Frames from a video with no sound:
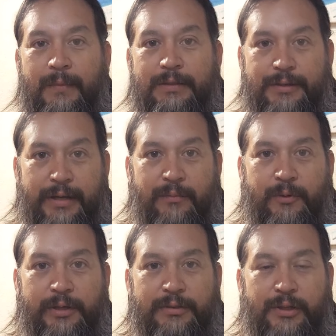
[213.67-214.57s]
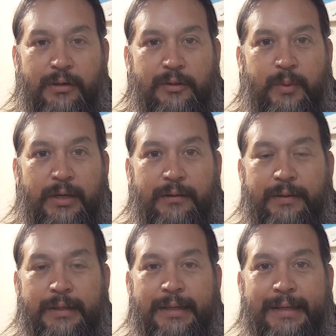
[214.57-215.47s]
Today we're going to talk
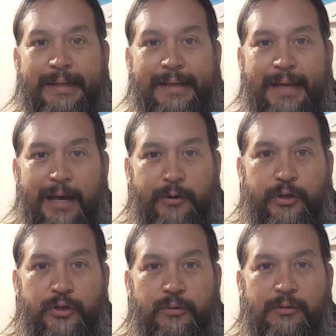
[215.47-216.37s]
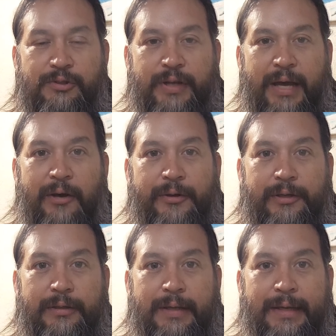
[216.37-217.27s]
about how to use and how
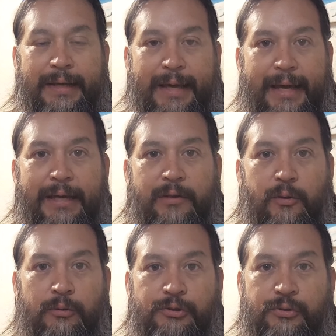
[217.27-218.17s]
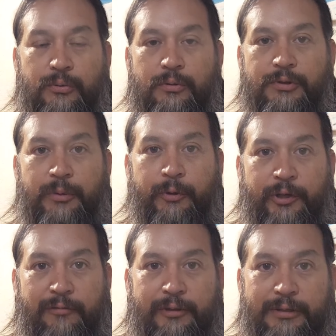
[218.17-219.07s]
to aid those tools in
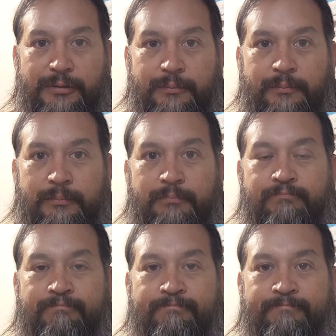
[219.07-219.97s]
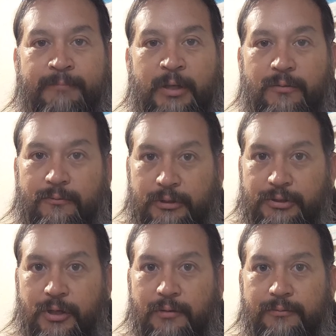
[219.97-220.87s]
recoveries.
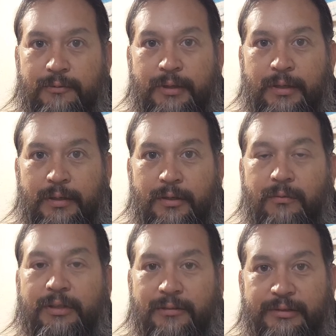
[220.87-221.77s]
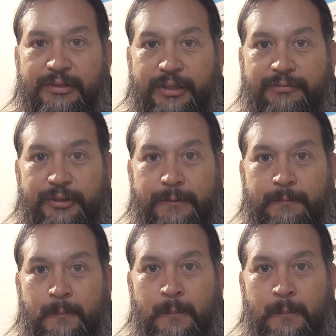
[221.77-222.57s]
First off, we cover safety.